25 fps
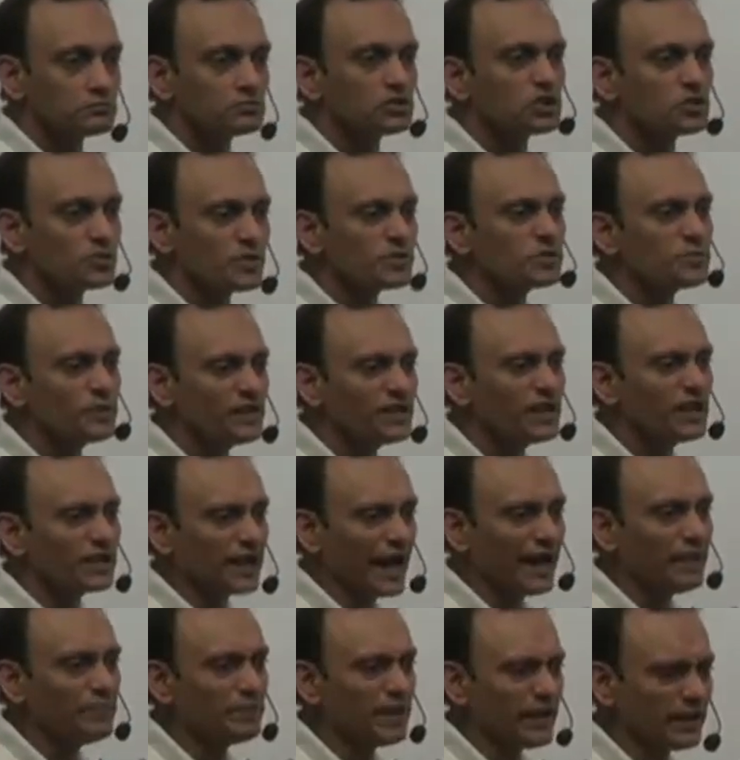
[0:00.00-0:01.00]
This must be the
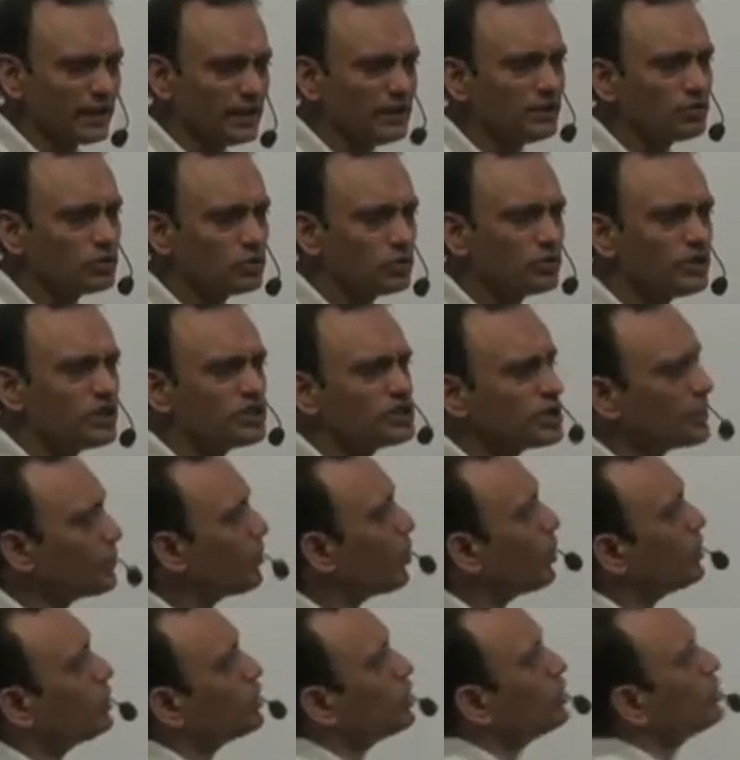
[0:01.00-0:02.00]
time taken to reach a
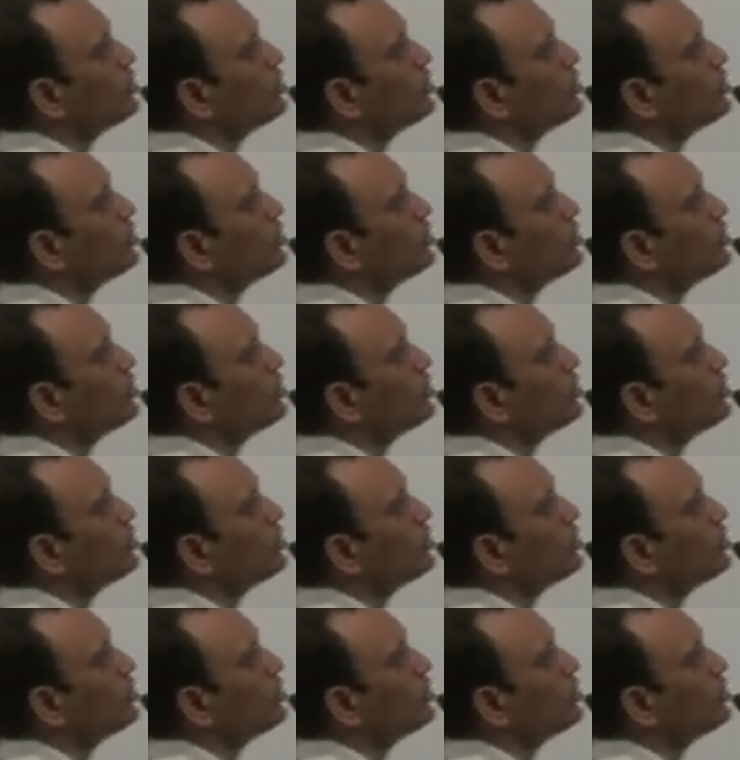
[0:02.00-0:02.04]
point